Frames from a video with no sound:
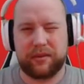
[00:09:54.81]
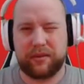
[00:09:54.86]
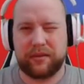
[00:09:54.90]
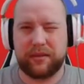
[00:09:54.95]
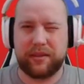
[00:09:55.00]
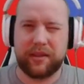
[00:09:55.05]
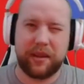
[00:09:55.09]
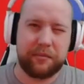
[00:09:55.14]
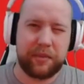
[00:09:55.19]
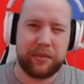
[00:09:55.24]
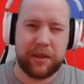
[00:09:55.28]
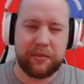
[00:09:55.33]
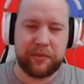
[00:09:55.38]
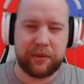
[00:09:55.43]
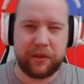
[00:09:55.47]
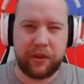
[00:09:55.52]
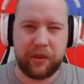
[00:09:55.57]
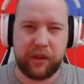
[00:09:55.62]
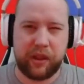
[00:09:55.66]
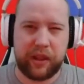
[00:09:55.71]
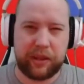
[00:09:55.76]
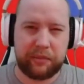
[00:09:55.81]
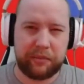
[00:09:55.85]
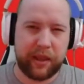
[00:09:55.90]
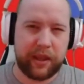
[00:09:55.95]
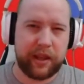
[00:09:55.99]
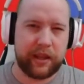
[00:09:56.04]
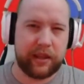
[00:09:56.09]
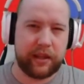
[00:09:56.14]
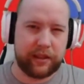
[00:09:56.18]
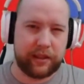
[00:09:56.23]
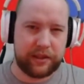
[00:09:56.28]
some people don't like
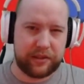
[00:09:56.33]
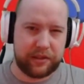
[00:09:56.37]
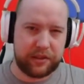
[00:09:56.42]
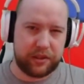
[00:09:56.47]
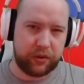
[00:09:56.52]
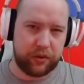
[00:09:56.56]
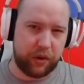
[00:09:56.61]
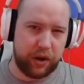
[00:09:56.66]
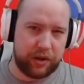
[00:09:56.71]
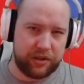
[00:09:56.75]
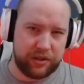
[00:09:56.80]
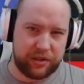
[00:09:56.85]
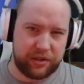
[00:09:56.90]
playing in a stretched